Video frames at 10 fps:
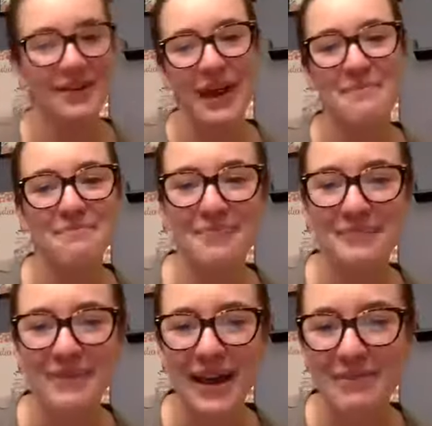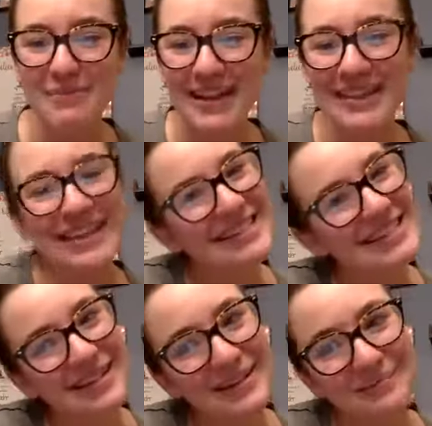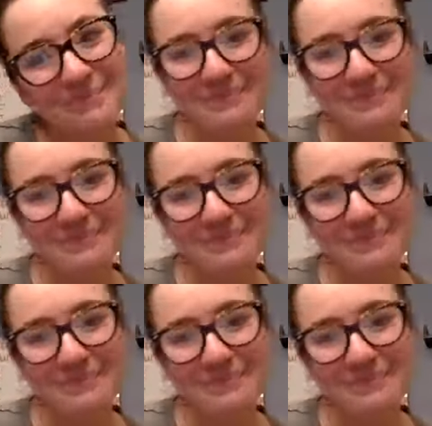Okay. Bye, everybody. Thanks, Sam.